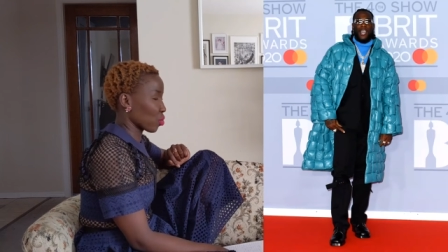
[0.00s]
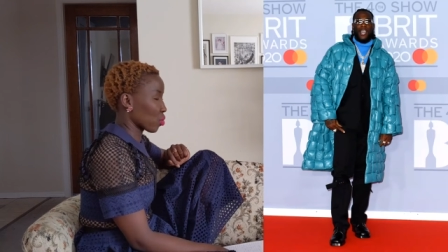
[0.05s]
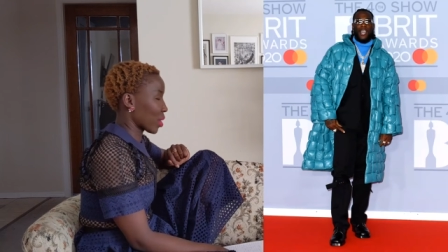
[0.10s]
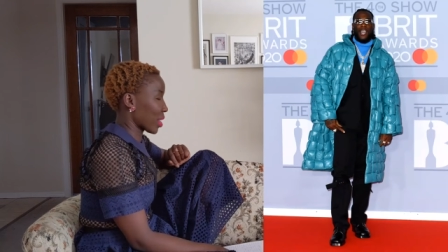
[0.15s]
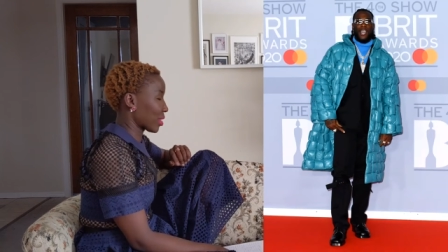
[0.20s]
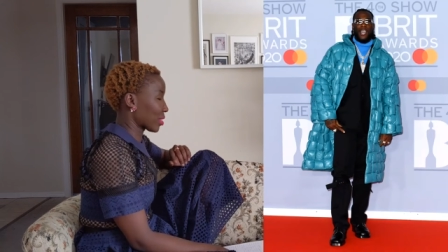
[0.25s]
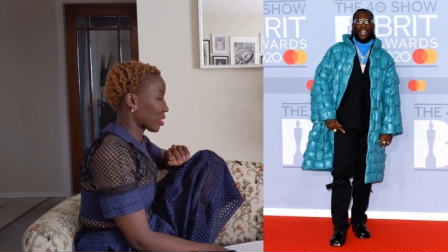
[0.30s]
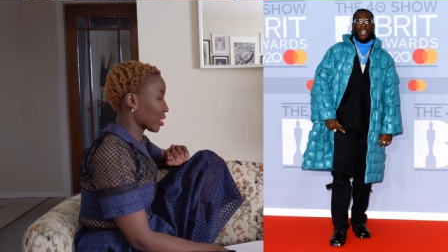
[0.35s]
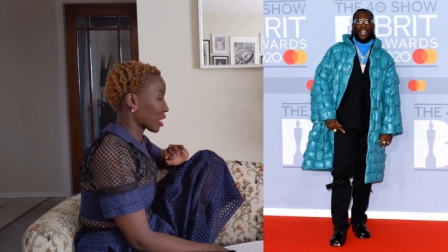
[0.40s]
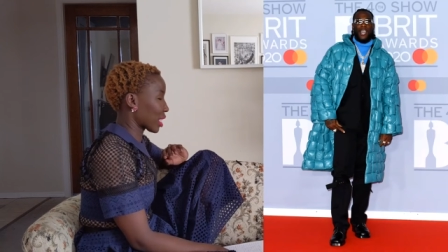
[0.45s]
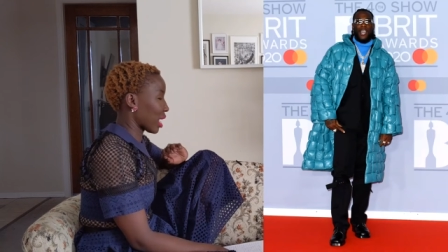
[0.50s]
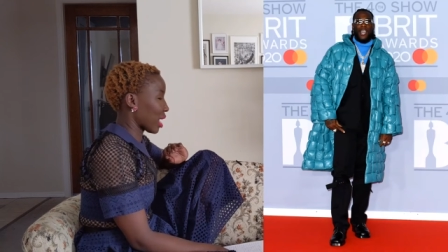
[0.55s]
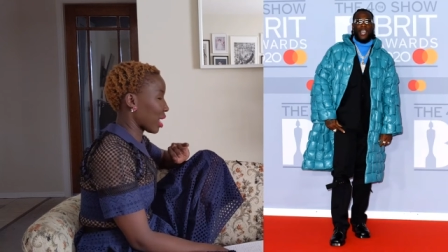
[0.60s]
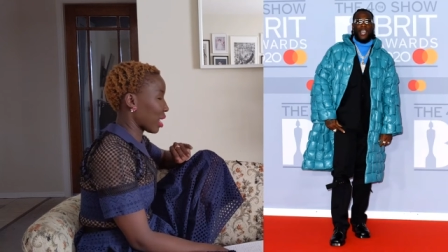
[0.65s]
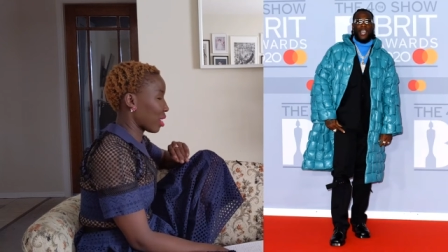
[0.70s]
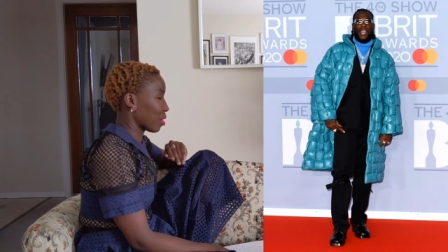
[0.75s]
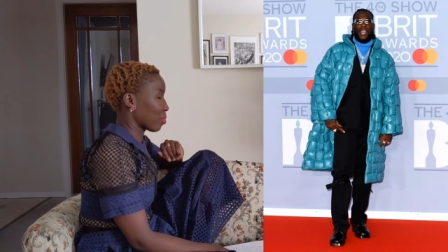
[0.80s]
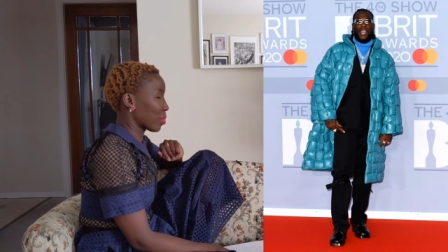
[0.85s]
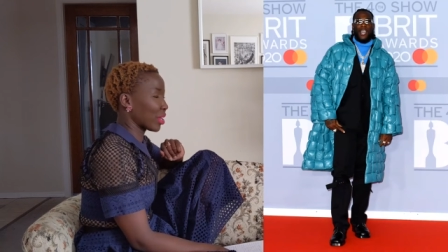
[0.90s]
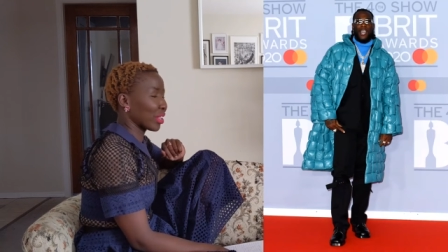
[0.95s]
dressed
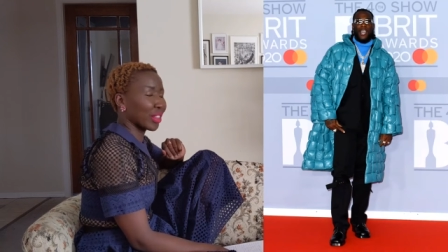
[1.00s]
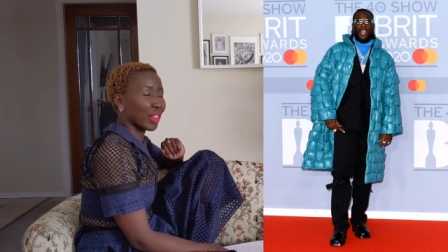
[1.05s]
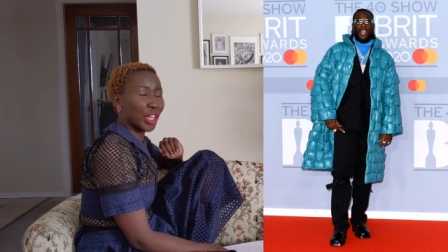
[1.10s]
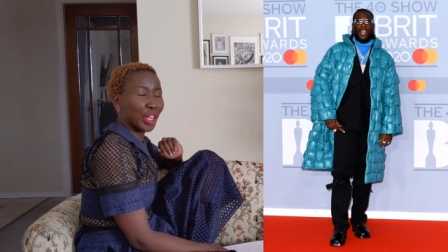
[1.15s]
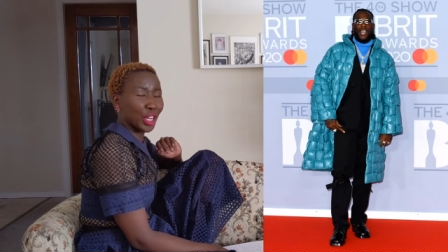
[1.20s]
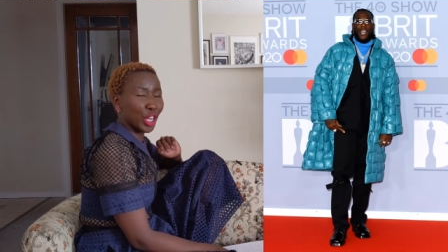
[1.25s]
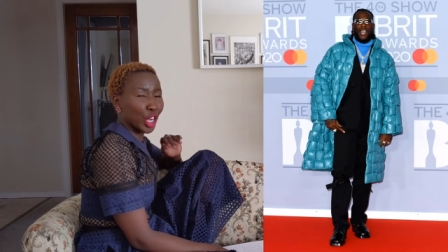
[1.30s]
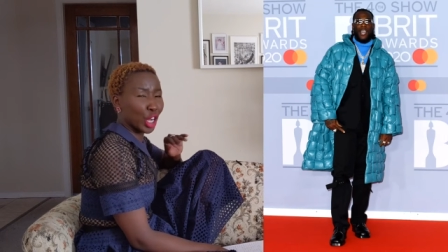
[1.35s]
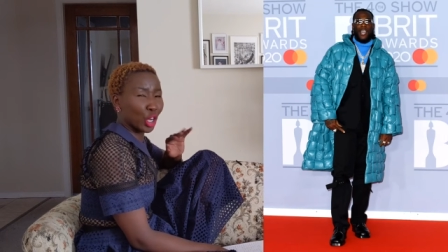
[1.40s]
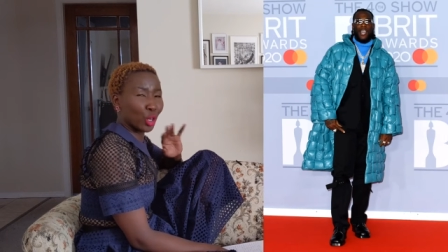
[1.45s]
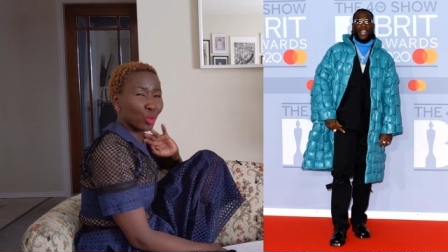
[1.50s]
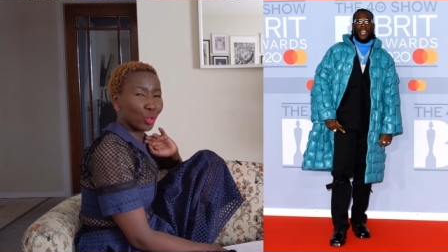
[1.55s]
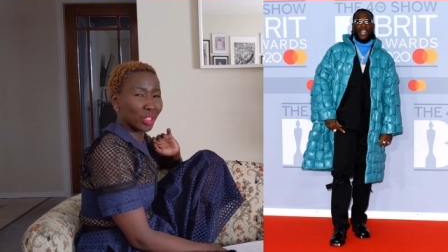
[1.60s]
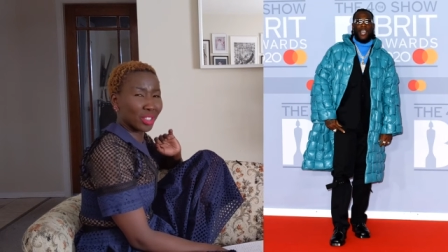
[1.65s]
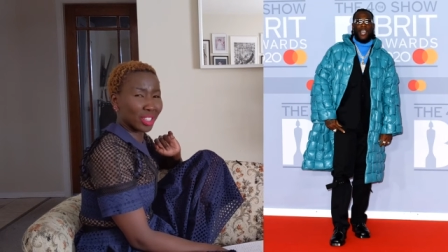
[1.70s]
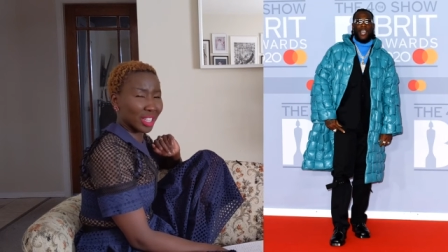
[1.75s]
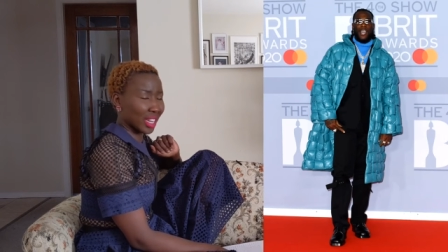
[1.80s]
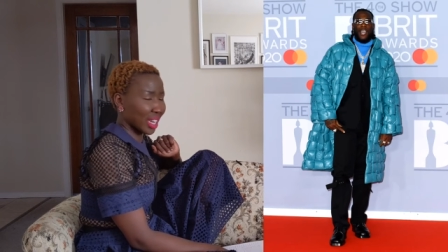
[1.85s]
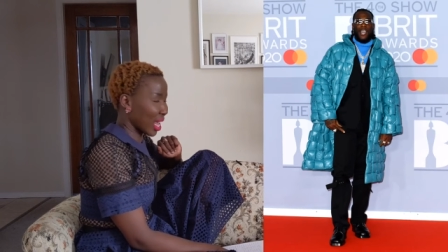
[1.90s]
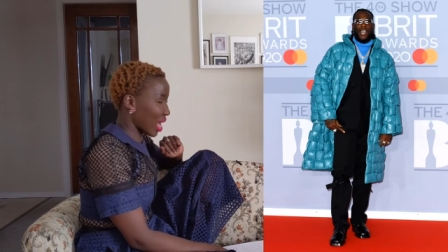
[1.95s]
up in their
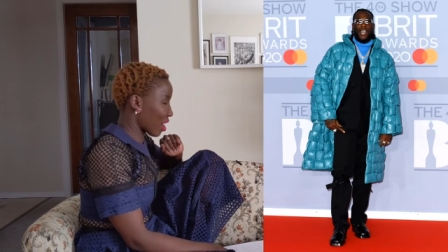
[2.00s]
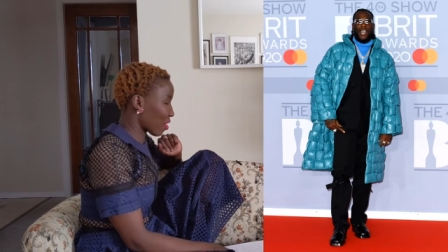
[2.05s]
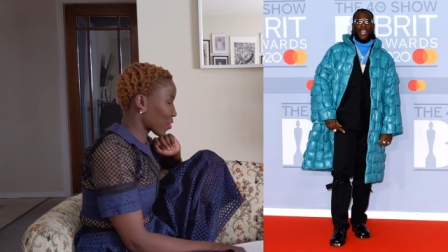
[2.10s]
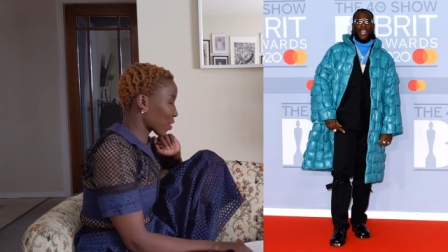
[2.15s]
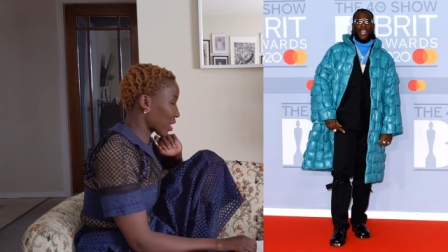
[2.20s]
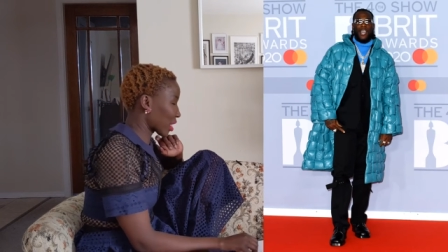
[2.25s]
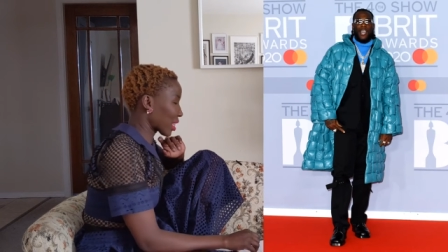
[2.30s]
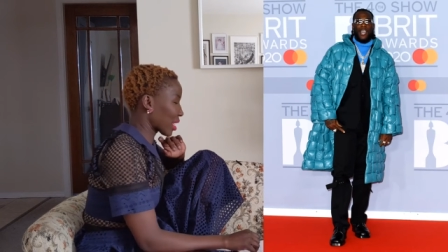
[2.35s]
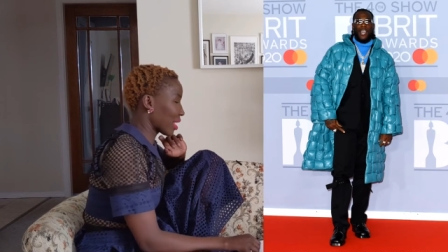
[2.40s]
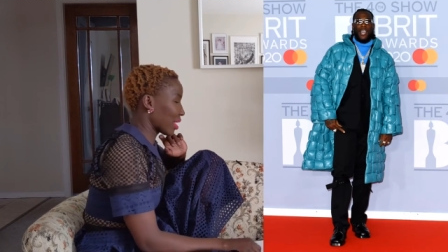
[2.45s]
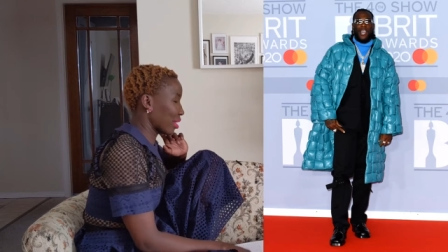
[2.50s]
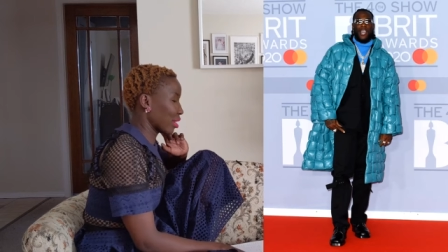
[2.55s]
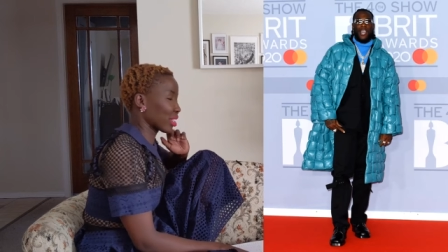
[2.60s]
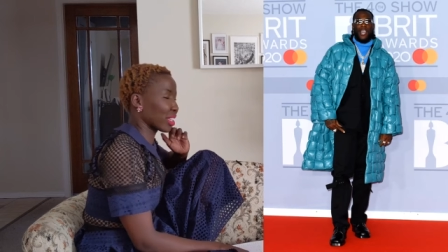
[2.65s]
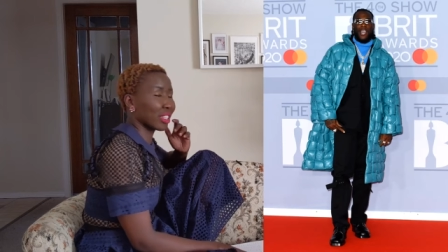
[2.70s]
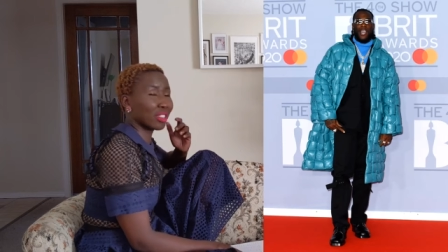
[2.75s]
coats and everything,